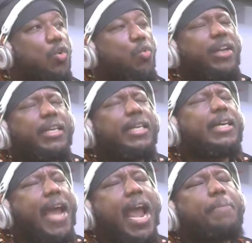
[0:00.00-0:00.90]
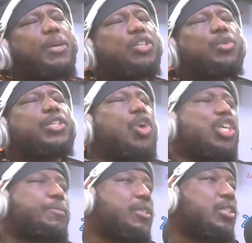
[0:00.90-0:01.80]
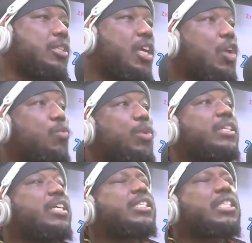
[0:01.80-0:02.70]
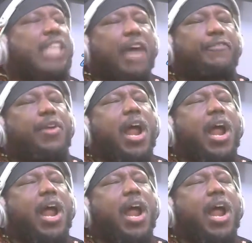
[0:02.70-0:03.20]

when he came into his hospital with several